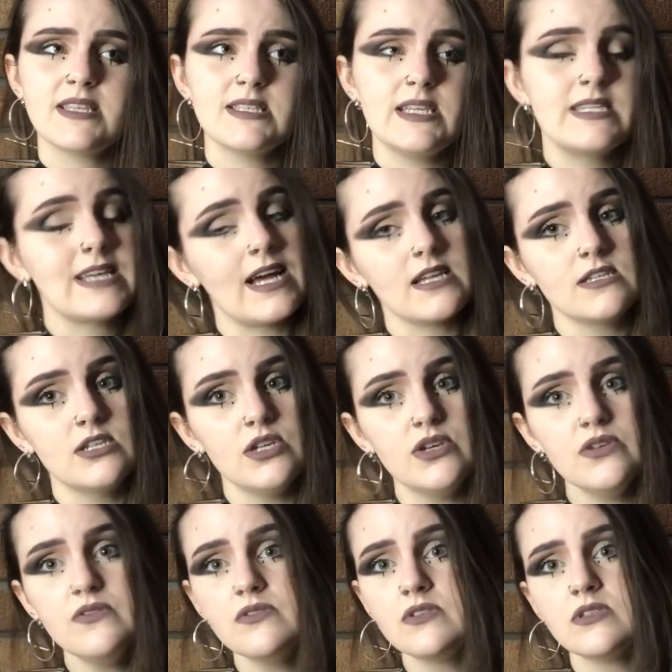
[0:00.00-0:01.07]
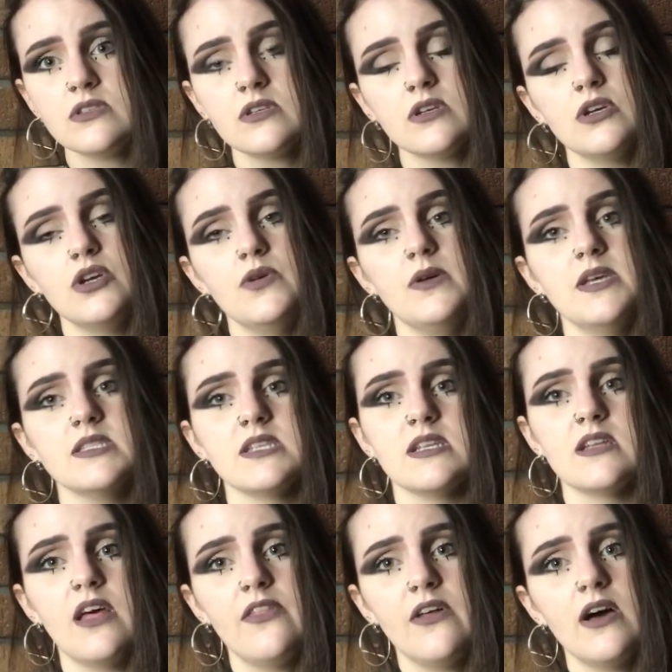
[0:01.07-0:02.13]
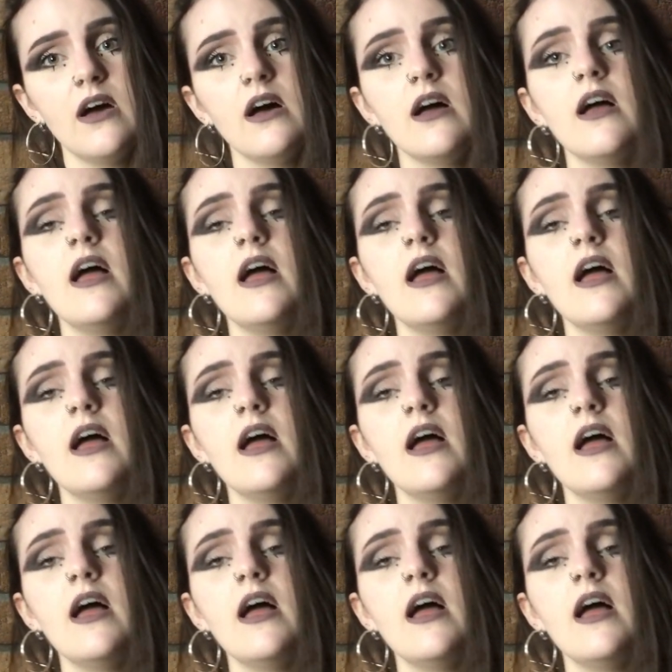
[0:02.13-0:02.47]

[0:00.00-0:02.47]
Tattoos, who is another